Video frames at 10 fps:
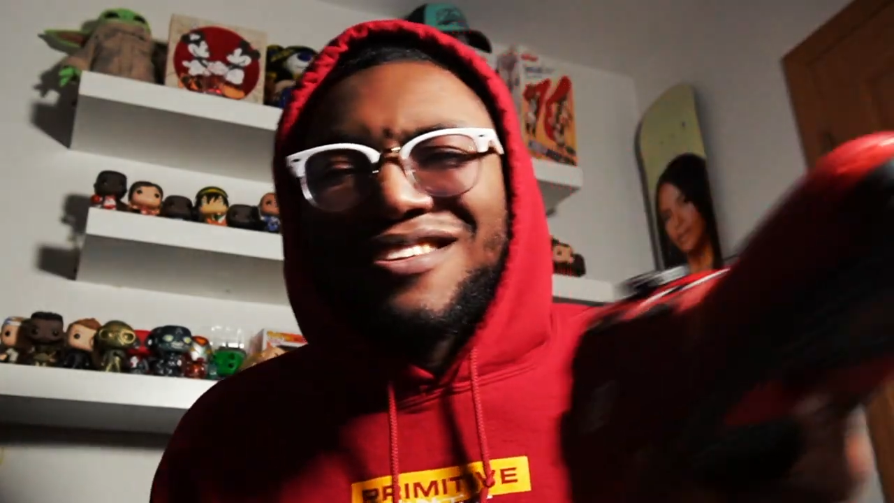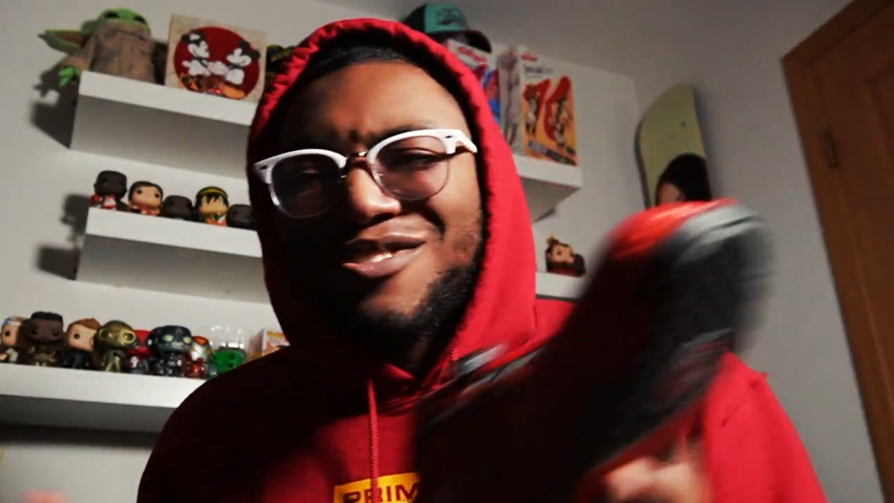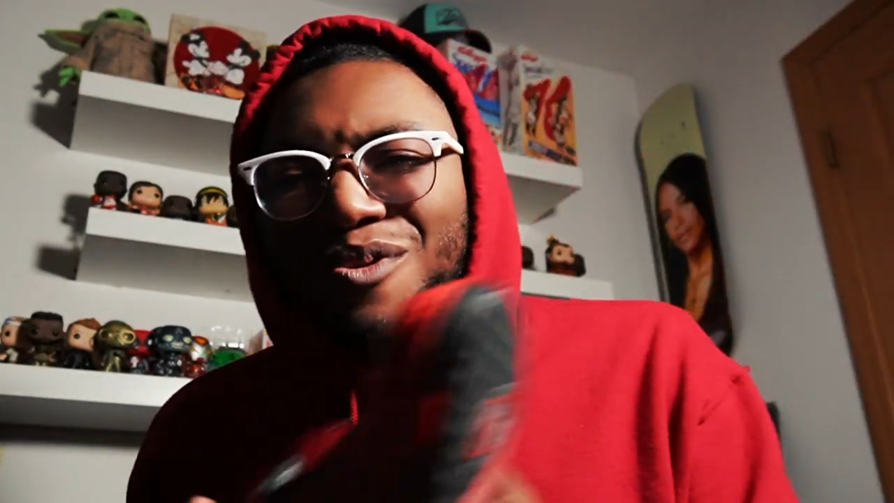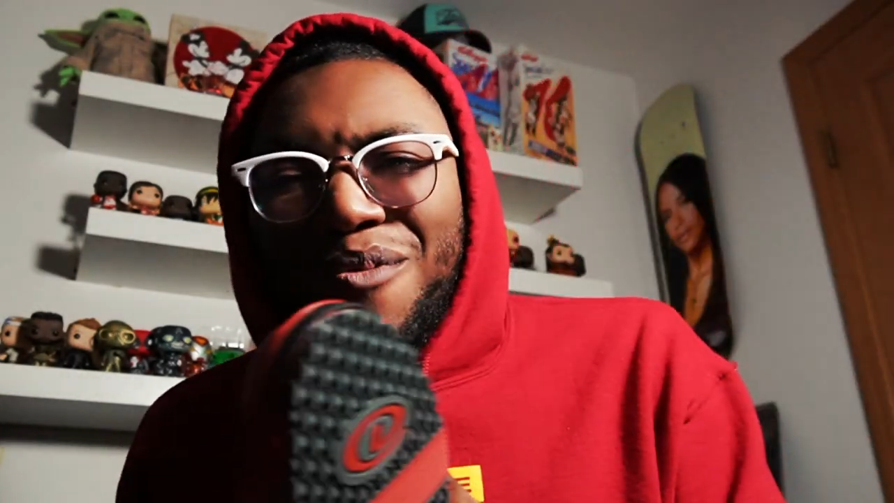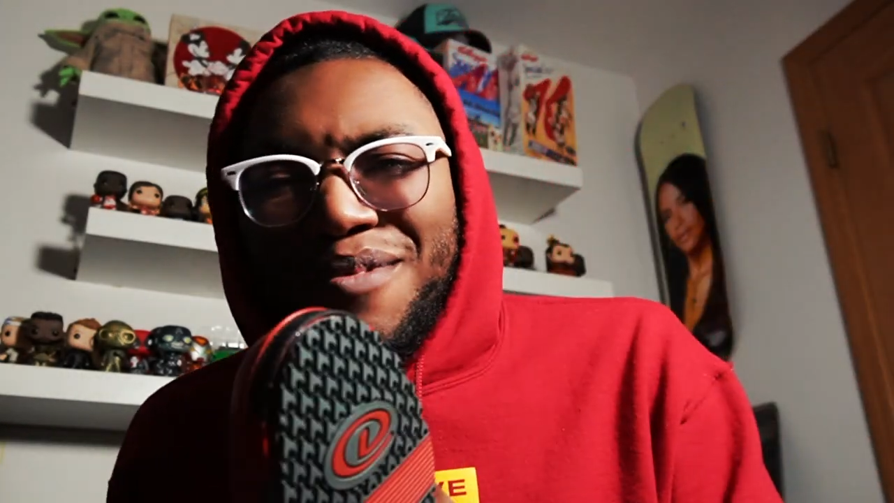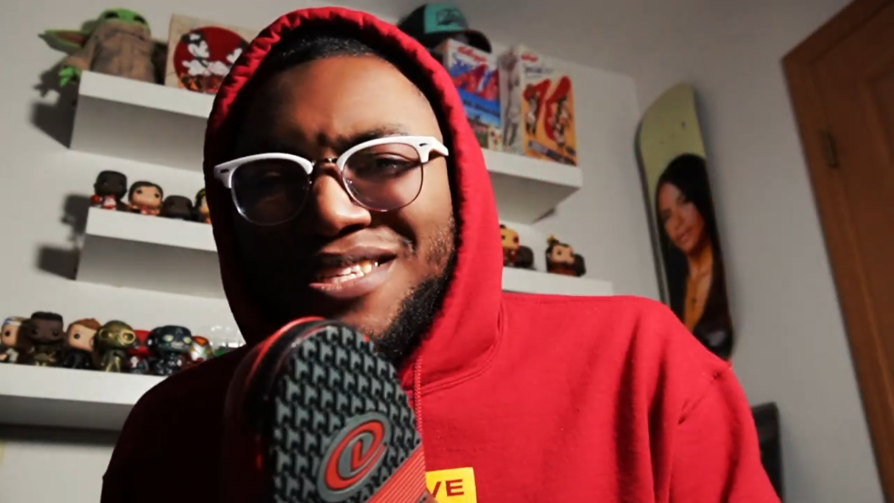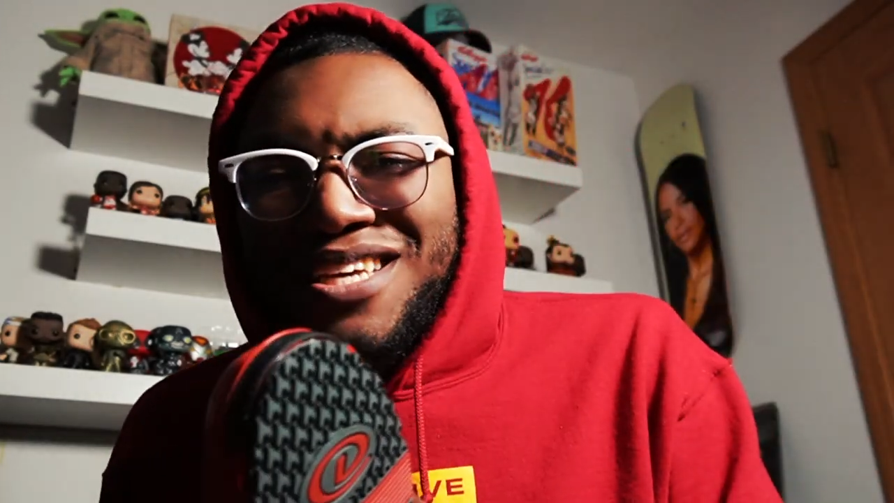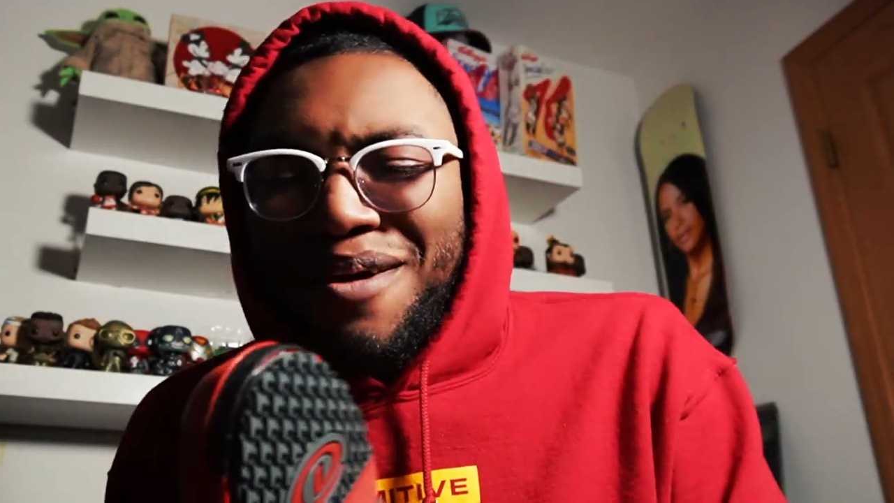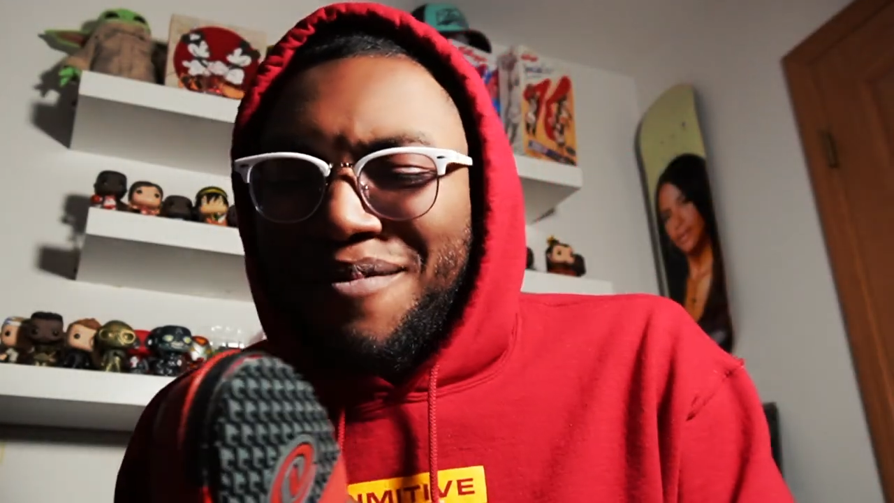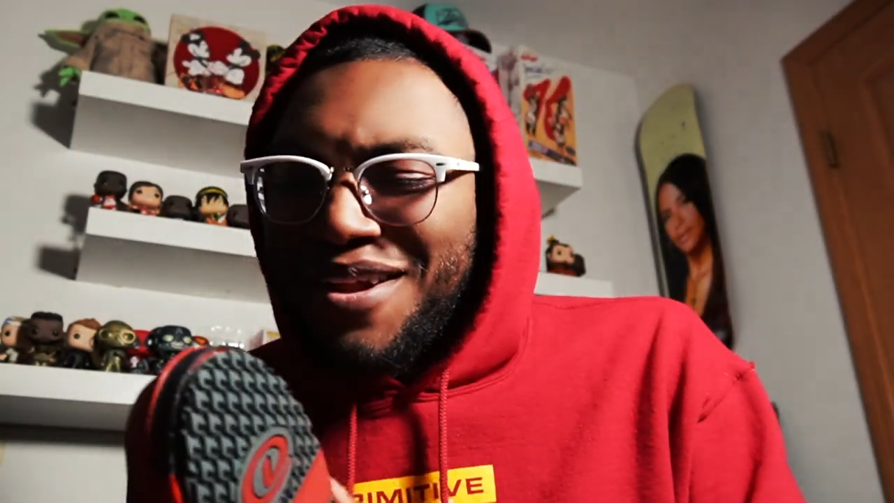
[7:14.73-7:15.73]
tournaments
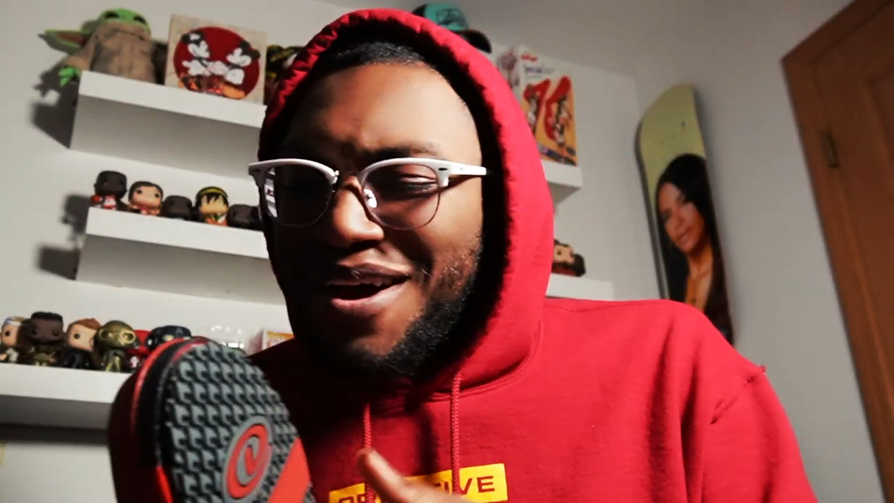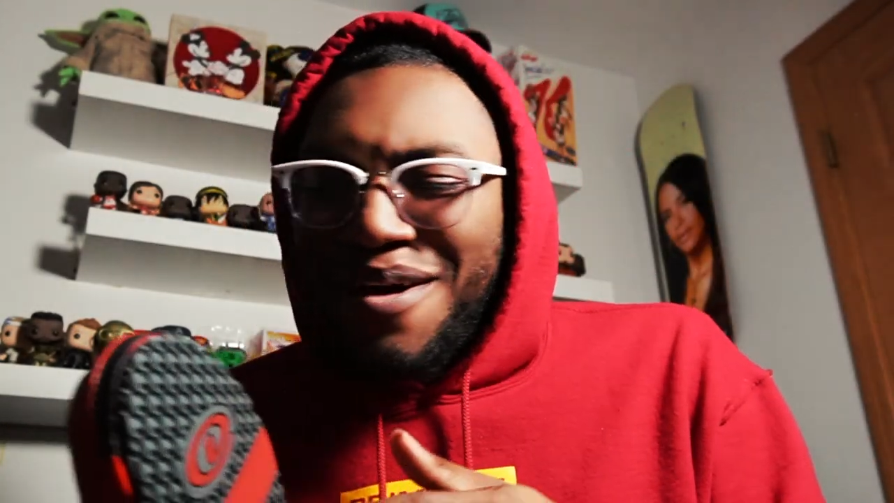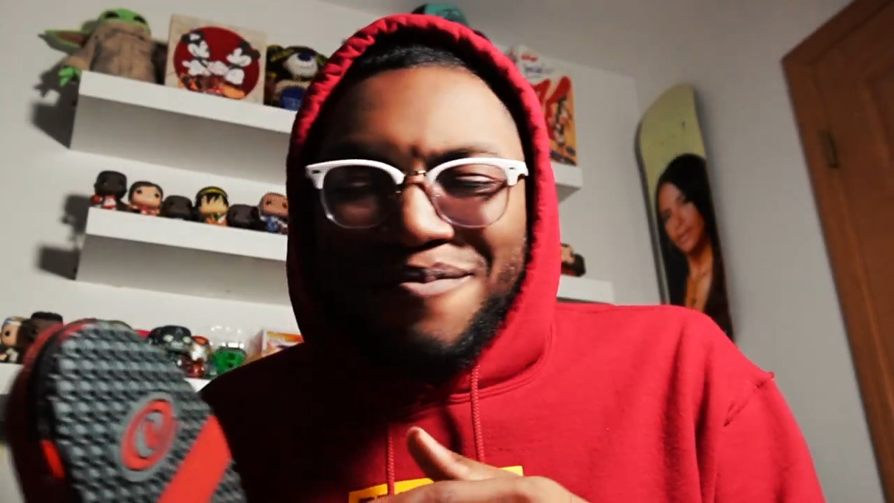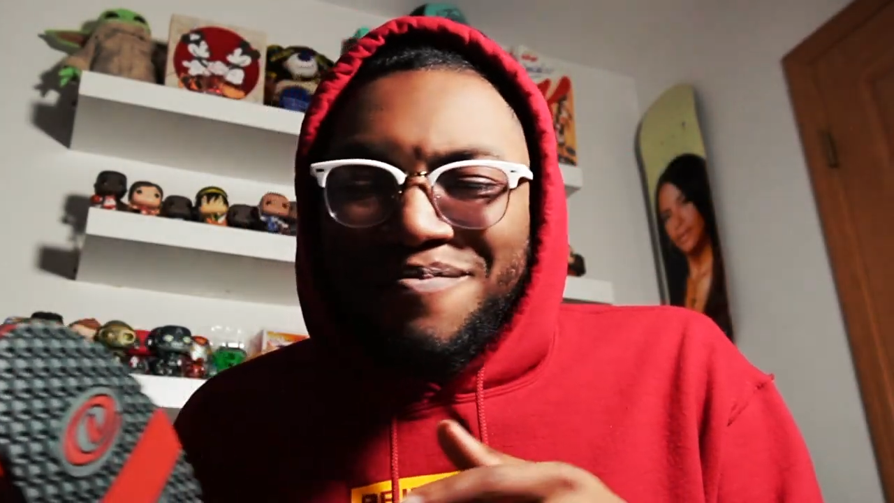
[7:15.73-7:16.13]
coming up.